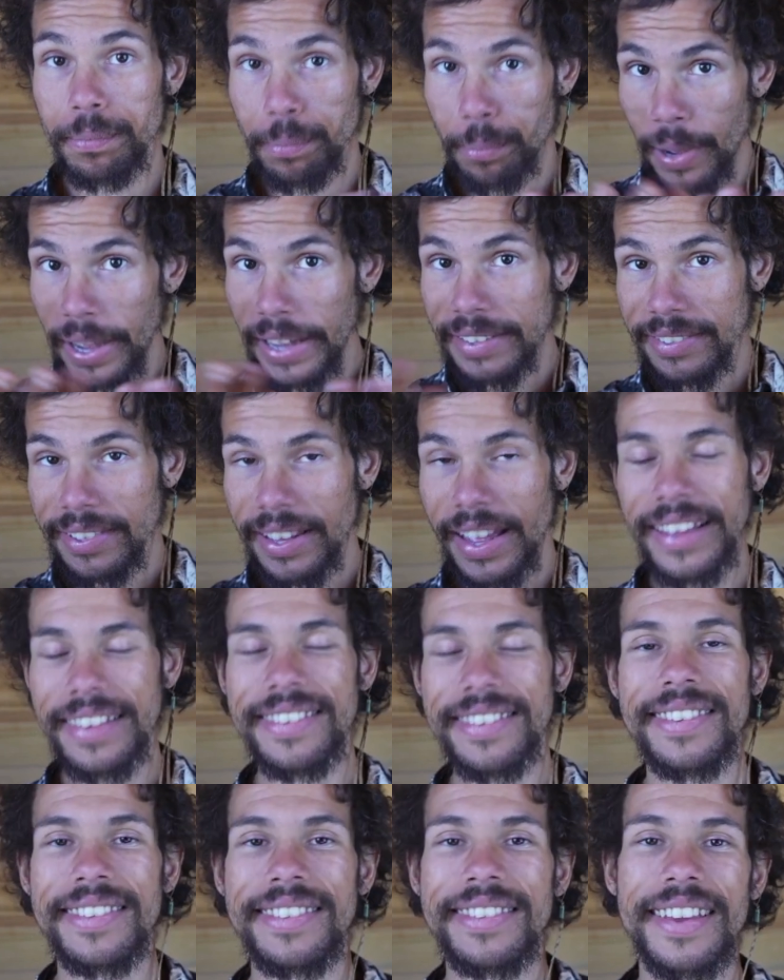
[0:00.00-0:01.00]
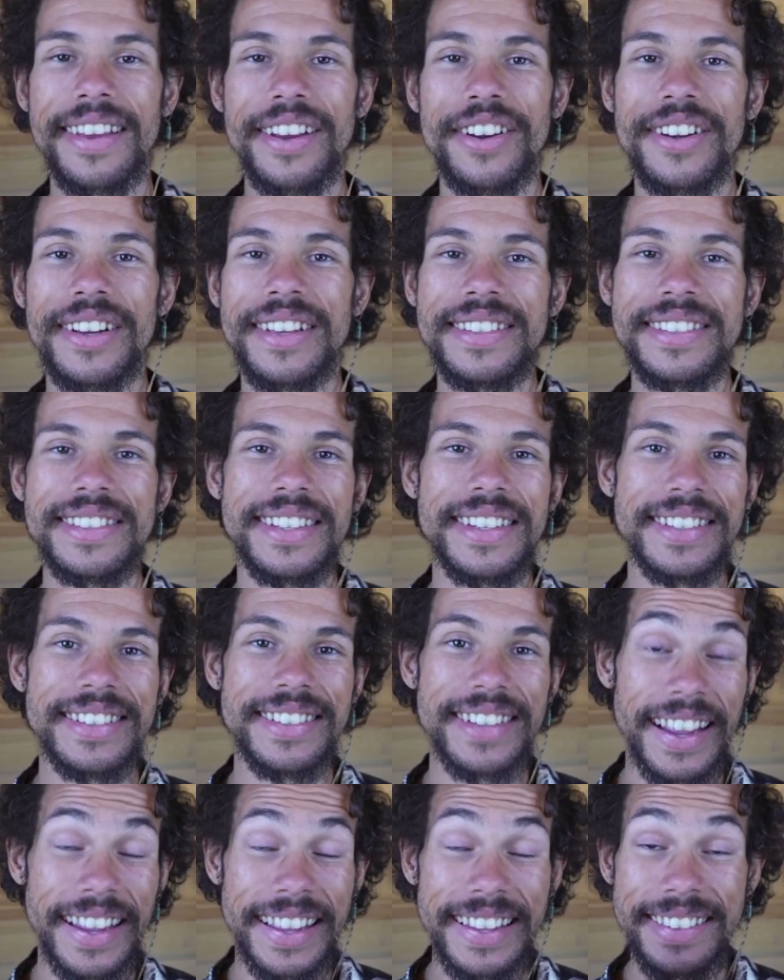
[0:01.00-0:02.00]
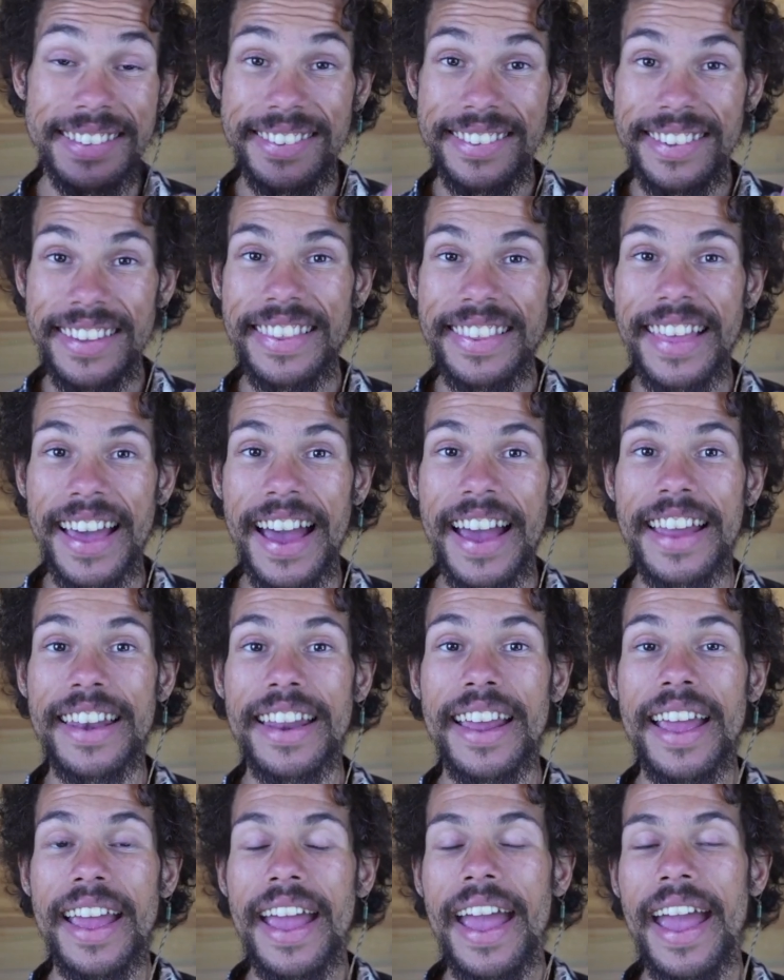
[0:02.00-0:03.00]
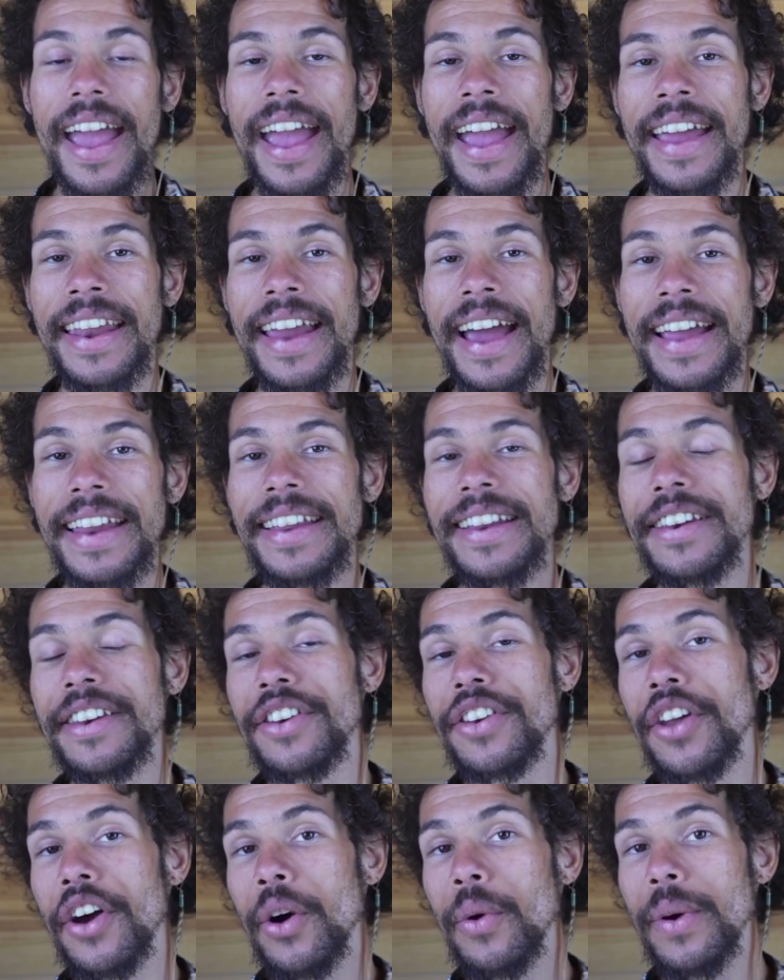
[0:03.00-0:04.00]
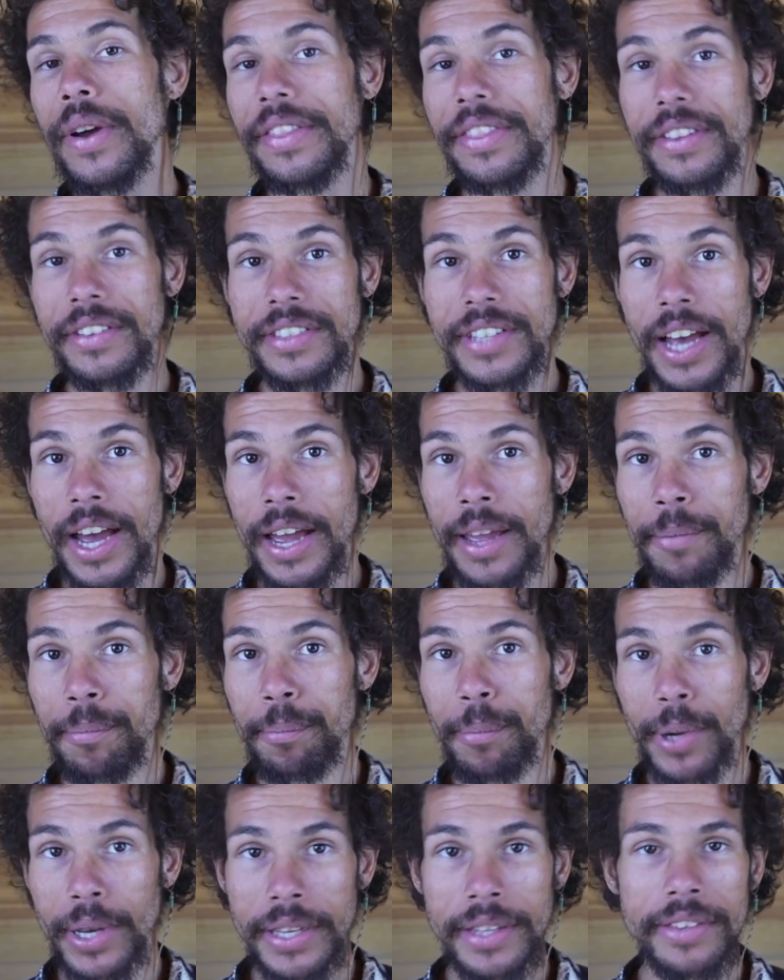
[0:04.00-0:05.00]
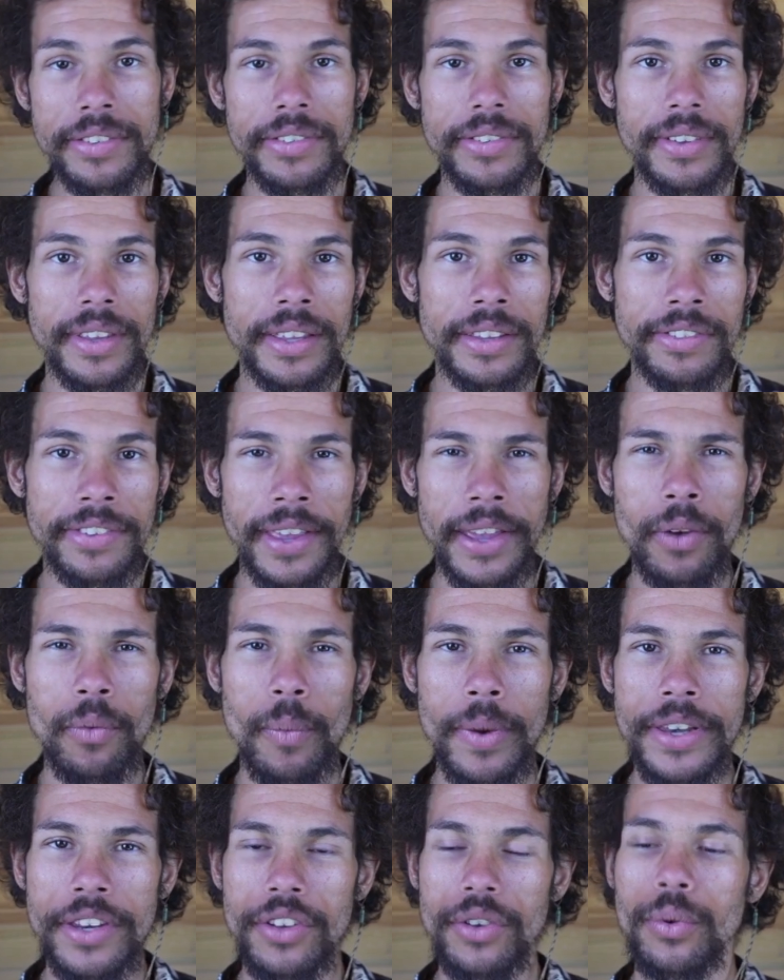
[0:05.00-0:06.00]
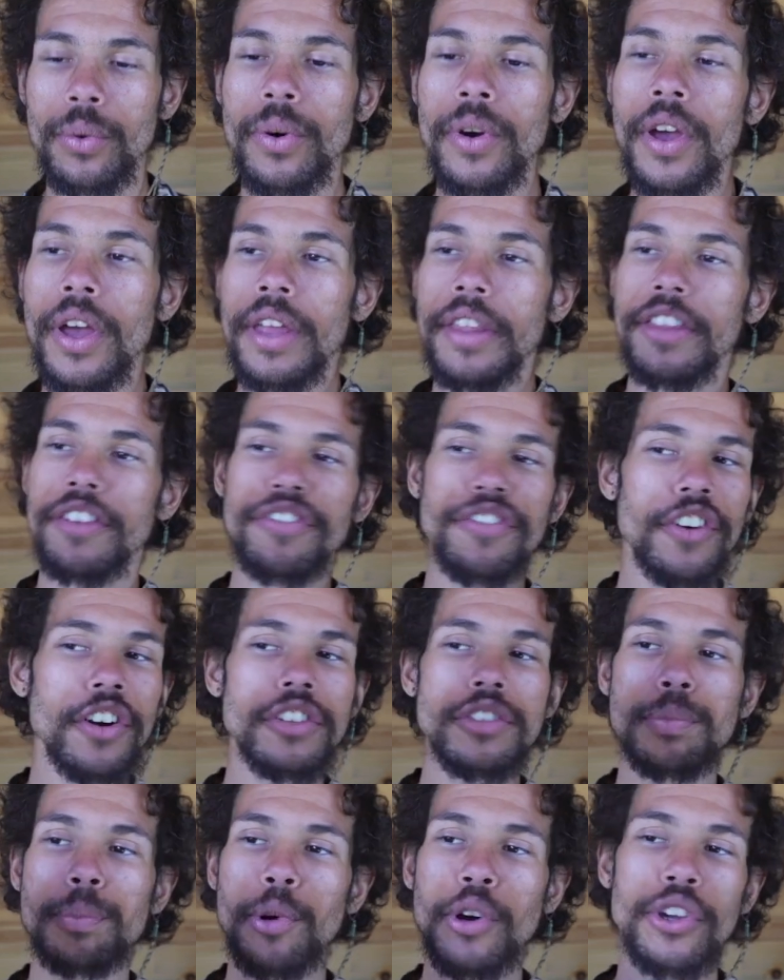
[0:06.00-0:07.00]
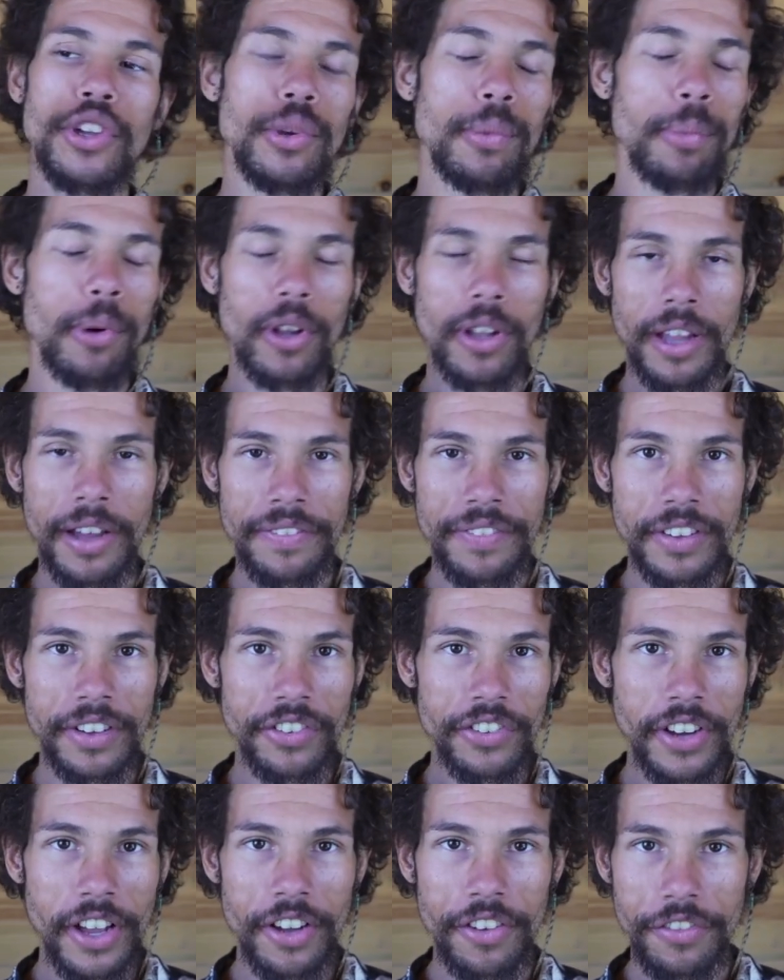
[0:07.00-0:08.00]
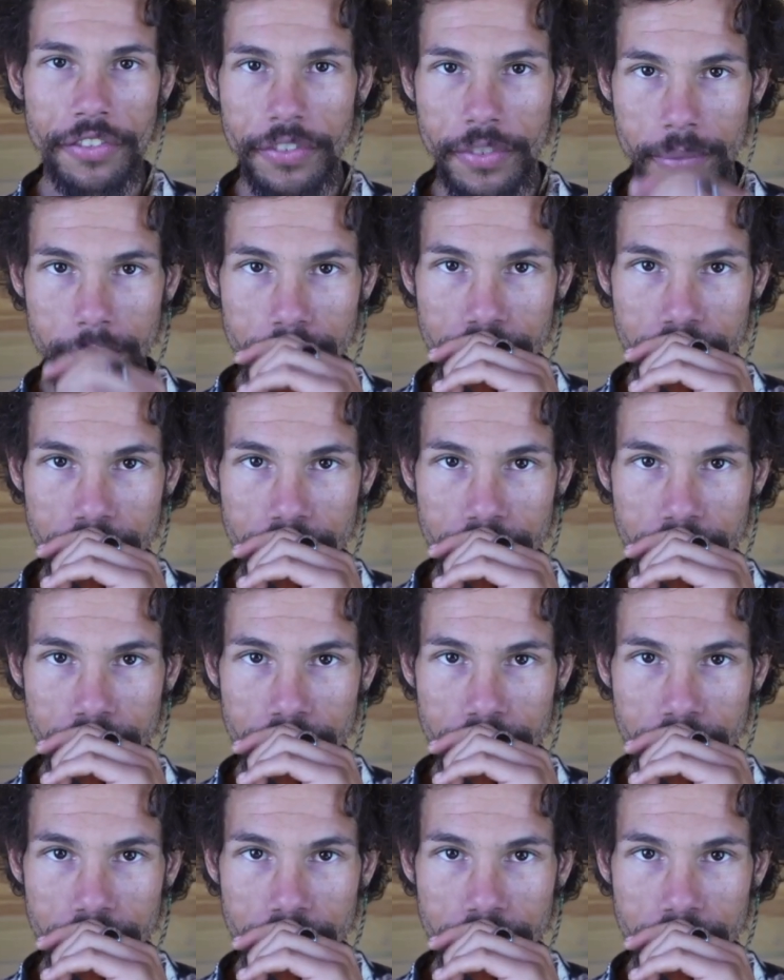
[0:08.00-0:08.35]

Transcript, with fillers: by signs and synchronicities. I can see that. And I didn't know at the time, but it's it's like when you the first book you pull off the shelf